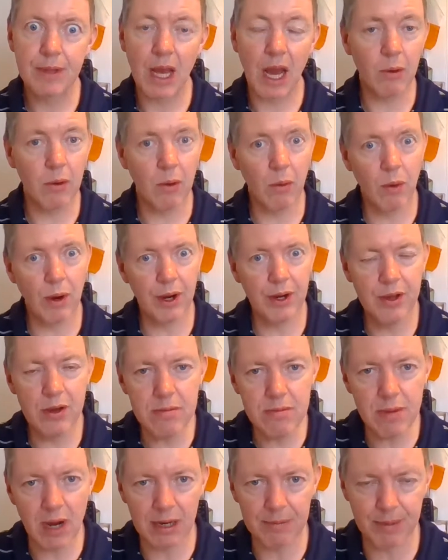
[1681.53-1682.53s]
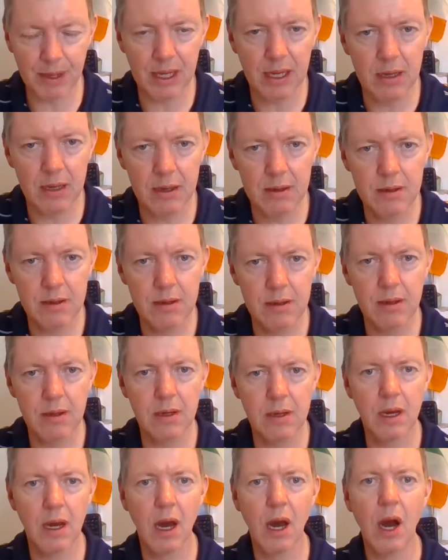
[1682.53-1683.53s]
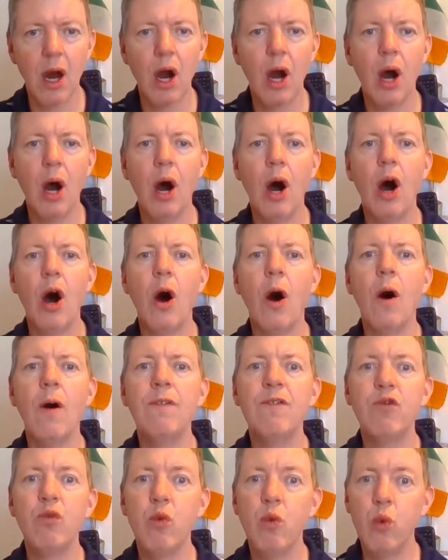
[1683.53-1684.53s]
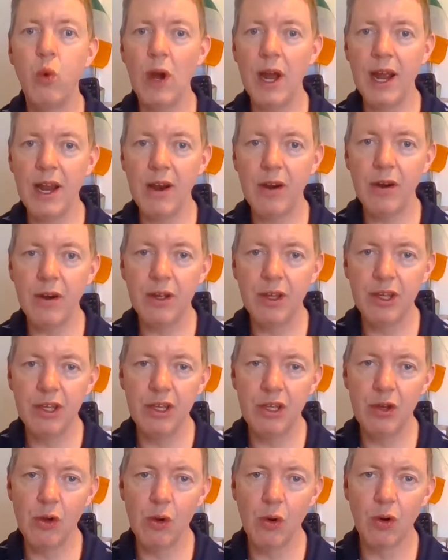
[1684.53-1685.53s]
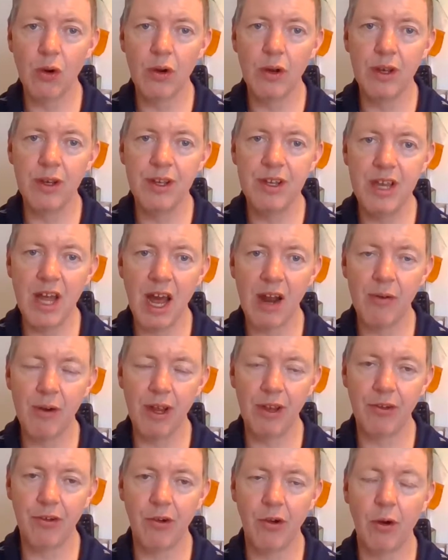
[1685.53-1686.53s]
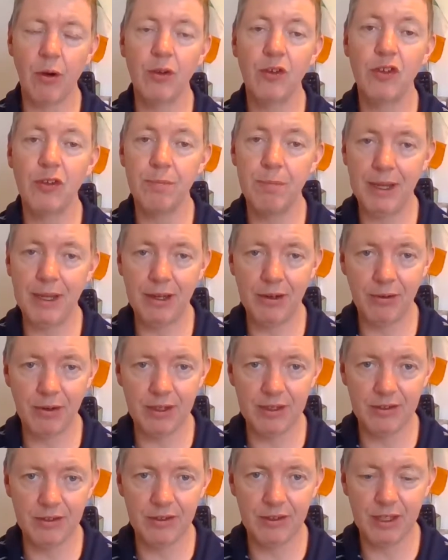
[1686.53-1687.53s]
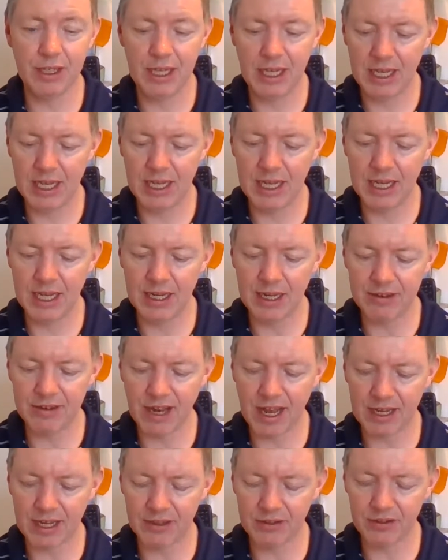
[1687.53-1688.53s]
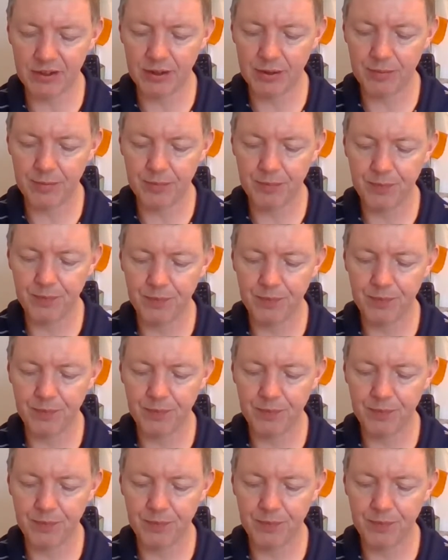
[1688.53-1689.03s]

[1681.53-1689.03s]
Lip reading: how aware you might be of where your narrator or speaker is in a text.